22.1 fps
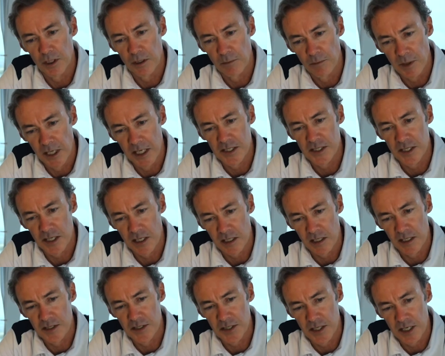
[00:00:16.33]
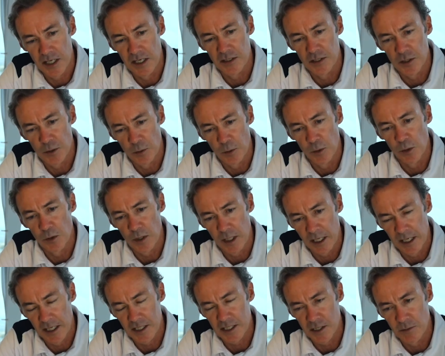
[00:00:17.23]
that basically said to all
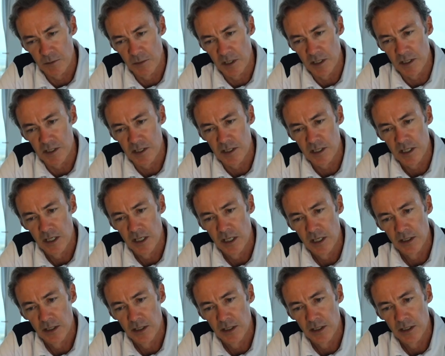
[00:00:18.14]
customers